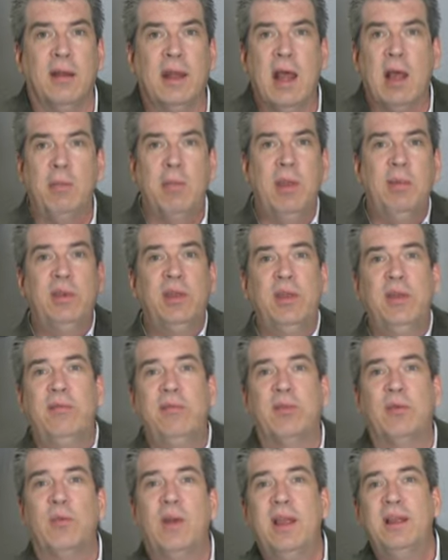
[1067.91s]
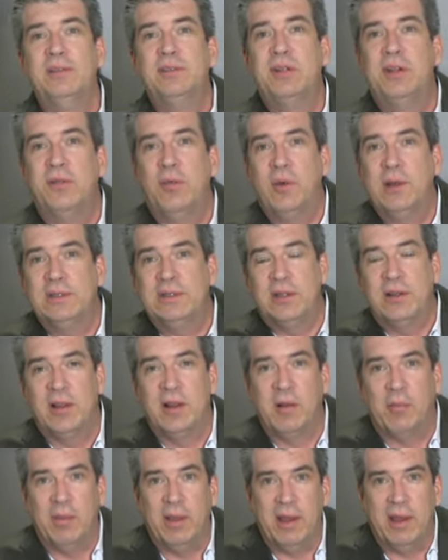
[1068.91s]
Now maybe you even raise your voice a
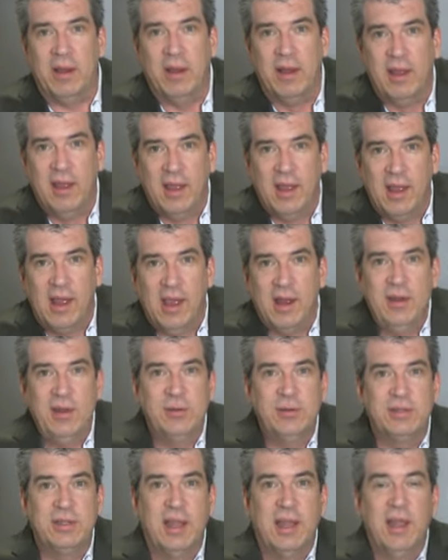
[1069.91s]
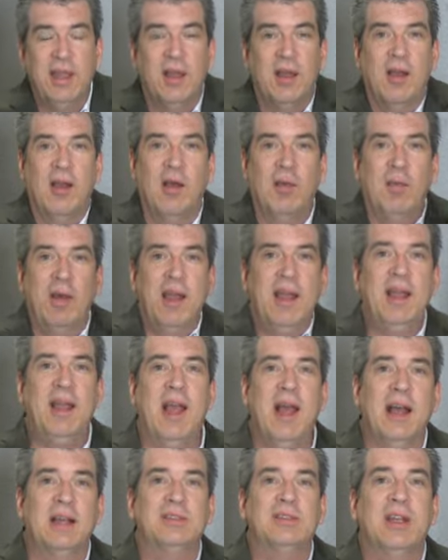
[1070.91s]
little bit, and you say, oh my
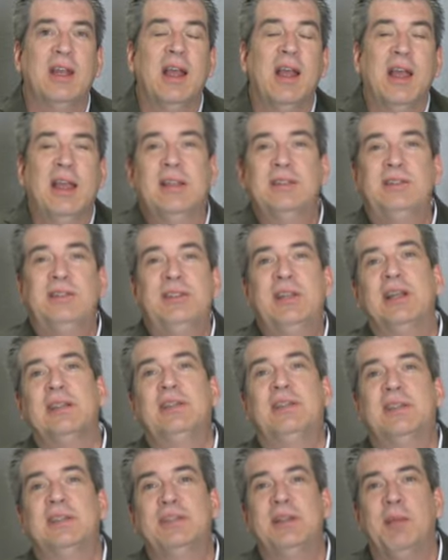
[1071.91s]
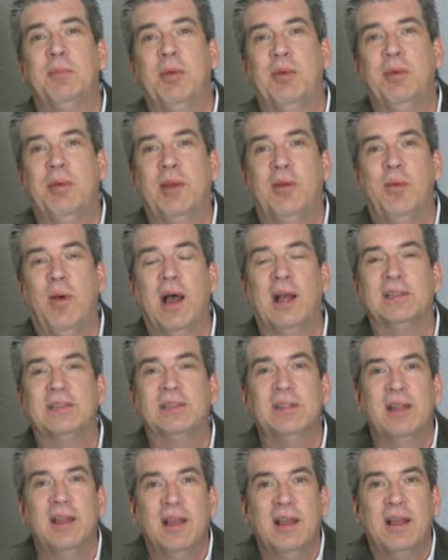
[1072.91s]
gosh, it's just a simple
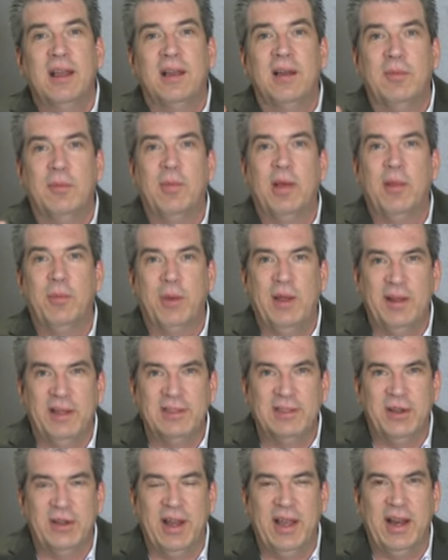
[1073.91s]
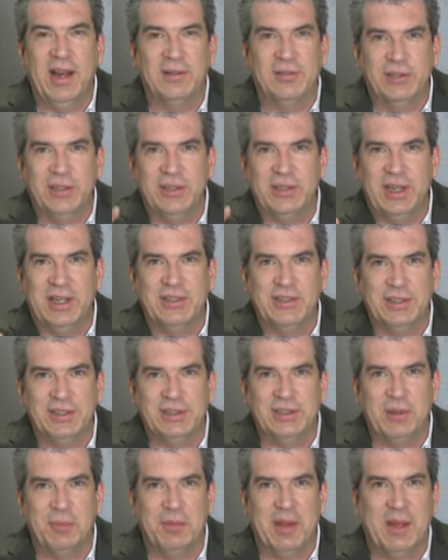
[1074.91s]
request. By the way, these are negative
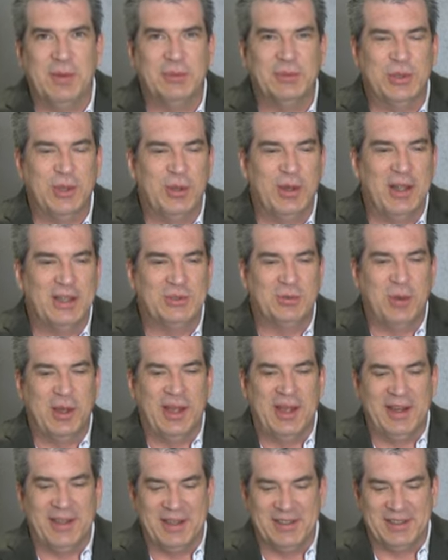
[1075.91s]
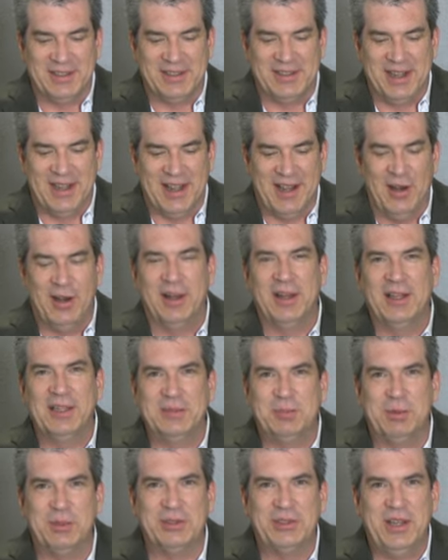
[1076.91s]
suggestions sometimes, so that's why it doesn't, or at
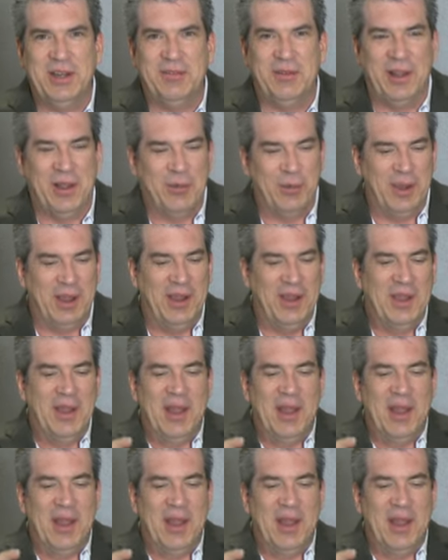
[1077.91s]
least perceived that way.